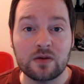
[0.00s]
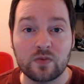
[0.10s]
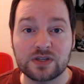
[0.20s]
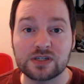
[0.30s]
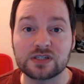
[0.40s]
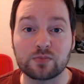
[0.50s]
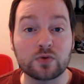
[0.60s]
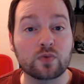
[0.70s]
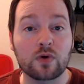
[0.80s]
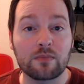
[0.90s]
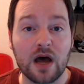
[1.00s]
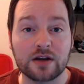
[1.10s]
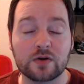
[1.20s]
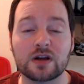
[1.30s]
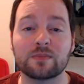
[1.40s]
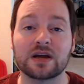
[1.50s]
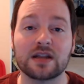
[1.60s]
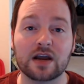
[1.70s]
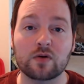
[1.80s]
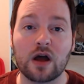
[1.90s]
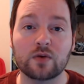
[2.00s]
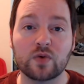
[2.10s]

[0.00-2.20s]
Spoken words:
which is a Brood War mod created by Necron,